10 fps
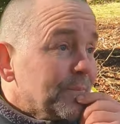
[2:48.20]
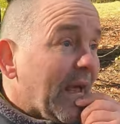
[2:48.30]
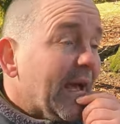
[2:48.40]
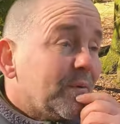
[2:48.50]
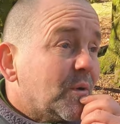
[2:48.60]

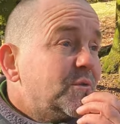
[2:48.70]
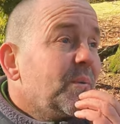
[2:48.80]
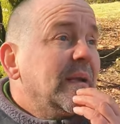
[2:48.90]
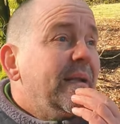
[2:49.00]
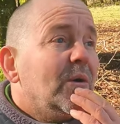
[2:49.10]
That was
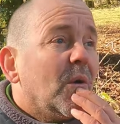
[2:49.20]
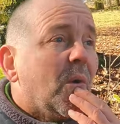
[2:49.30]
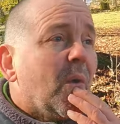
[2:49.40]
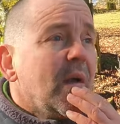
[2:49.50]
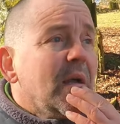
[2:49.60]
really
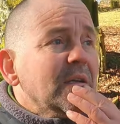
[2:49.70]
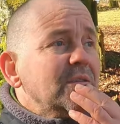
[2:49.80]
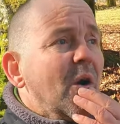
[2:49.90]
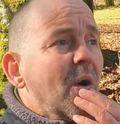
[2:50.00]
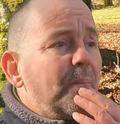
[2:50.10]
cool.
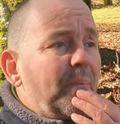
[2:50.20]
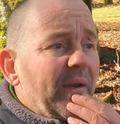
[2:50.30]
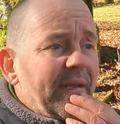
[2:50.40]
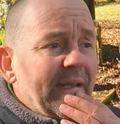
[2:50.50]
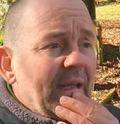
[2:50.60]
So
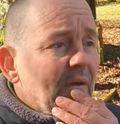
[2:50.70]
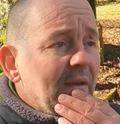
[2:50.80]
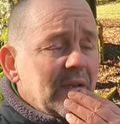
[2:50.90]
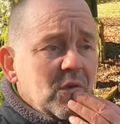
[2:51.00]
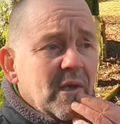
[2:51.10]
pretty
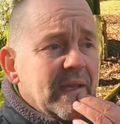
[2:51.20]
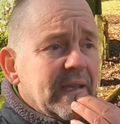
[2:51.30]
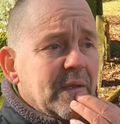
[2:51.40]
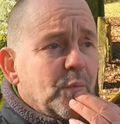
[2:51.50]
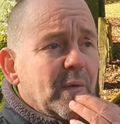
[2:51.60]

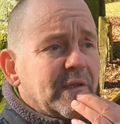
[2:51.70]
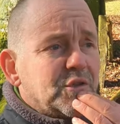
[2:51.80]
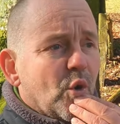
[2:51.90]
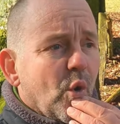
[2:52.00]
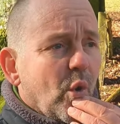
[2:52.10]
quickly we
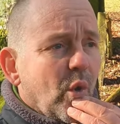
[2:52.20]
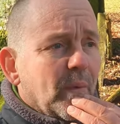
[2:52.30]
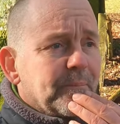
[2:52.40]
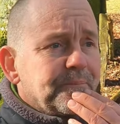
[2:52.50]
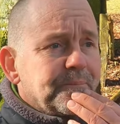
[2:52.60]

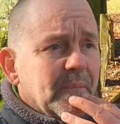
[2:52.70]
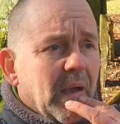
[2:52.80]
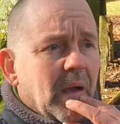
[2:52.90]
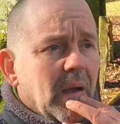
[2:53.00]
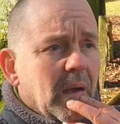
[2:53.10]
saw
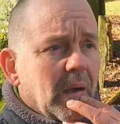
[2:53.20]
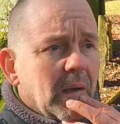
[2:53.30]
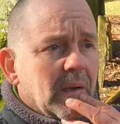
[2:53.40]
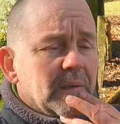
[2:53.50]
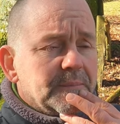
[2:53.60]

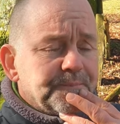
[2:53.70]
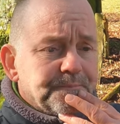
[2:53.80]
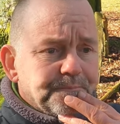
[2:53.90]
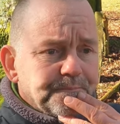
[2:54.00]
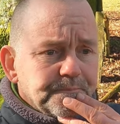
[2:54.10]
a
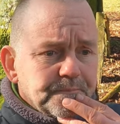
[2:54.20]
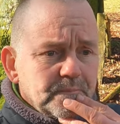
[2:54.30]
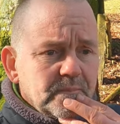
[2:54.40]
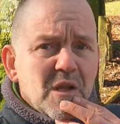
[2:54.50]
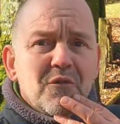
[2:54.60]

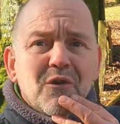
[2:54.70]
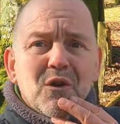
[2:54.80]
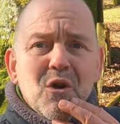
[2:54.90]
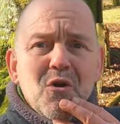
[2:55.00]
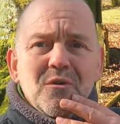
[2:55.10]

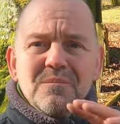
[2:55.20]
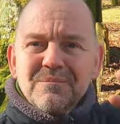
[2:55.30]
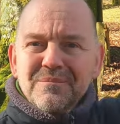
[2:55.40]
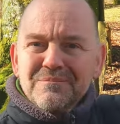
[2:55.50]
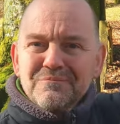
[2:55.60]
raccoon
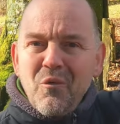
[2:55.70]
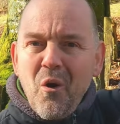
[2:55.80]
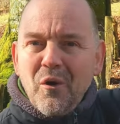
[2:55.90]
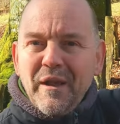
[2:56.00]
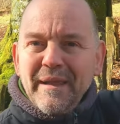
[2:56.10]

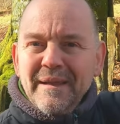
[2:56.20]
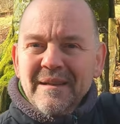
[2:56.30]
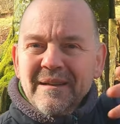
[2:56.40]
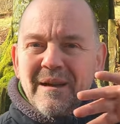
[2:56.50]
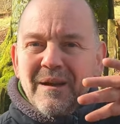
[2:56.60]

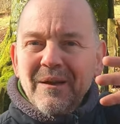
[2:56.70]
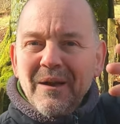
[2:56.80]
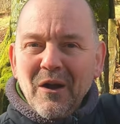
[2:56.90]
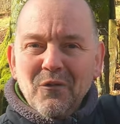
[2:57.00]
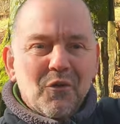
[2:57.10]
walking
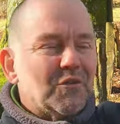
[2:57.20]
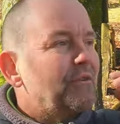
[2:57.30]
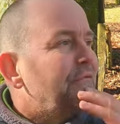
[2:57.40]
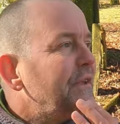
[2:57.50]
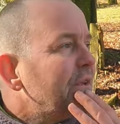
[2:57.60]
across
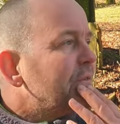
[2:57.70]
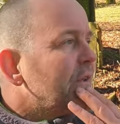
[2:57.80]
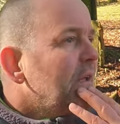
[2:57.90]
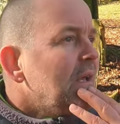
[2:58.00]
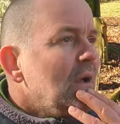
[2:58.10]
the field.
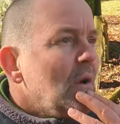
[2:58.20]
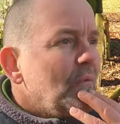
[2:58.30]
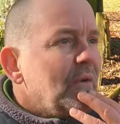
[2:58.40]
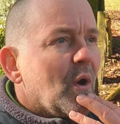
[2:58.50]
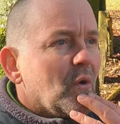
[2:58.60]

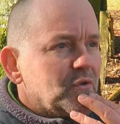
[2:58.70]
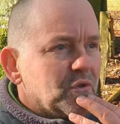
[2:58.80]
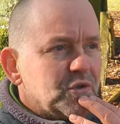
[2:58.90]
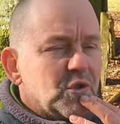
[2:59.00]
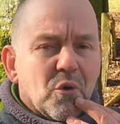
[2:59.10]
We
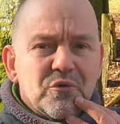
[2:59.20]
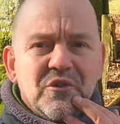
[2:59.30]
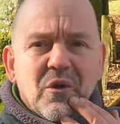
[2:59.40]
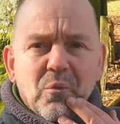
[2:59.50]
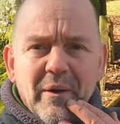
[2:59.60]
also saw
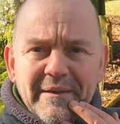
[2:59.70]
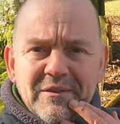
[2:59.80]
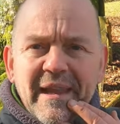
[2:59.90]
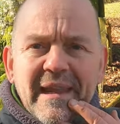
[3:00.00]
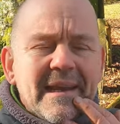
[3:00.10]

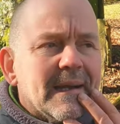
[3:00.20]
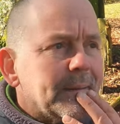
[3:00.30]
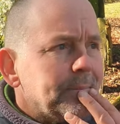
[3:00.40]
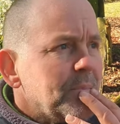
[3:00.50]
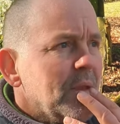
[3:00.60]
red
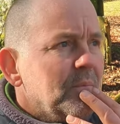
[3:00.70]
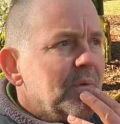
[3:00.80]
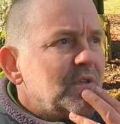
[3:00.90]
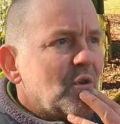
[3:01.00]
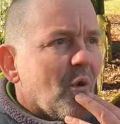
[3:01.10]
deer,
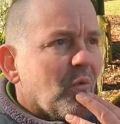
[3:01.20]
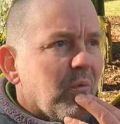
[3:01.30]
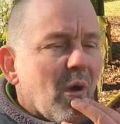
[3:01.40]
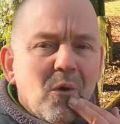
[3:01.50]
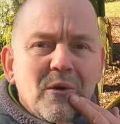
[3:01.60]
we saw
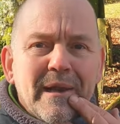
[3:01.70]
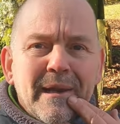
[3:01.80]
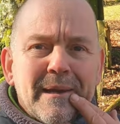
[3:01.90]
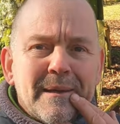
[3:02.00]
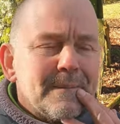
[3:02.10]
roe
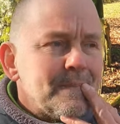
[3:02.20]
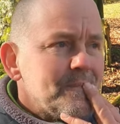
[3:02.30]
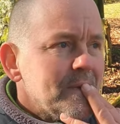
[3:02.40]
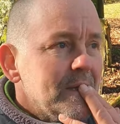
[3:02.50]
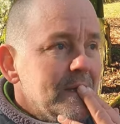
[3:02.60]
deer,
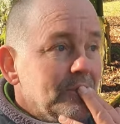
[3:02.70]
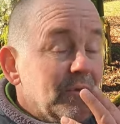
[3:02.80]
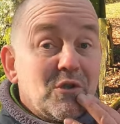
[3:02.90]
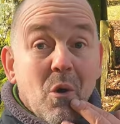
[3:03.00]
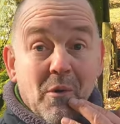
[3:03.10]

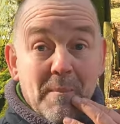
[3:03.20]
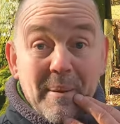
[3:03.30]
we saw a